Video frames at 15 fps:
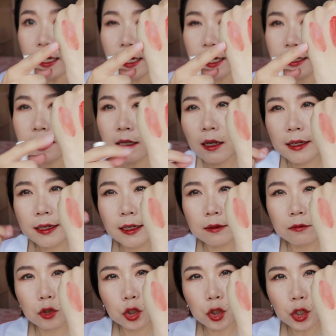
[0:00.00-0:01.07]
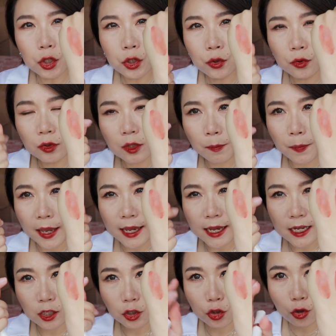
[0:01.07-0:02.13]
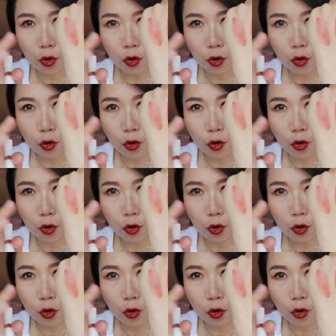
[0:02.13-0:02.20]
It's like a nude beige